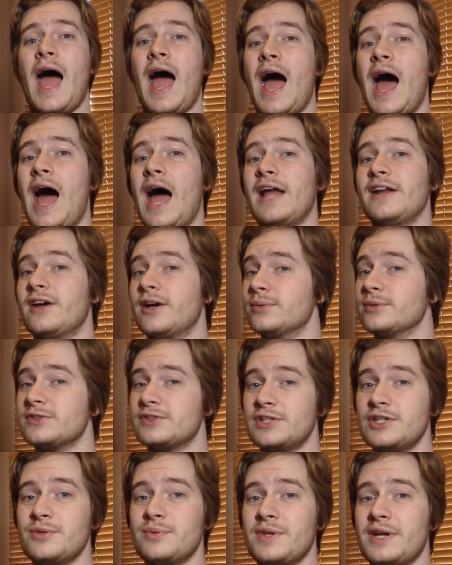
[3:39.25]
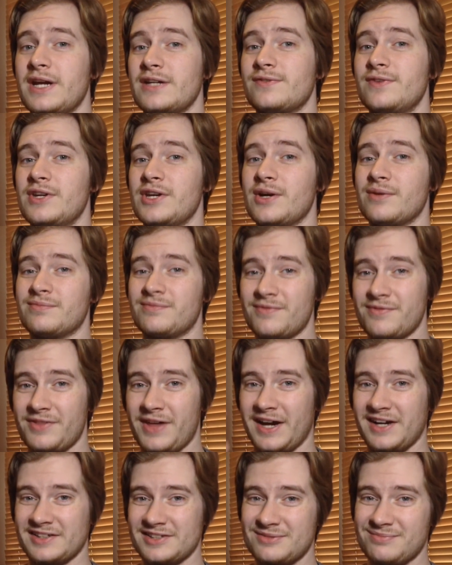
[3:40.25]
and I will see you in the next video.
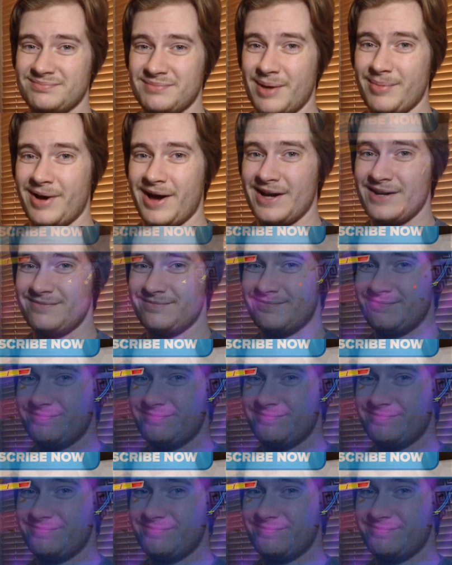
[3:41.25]
Thanks, bye bye.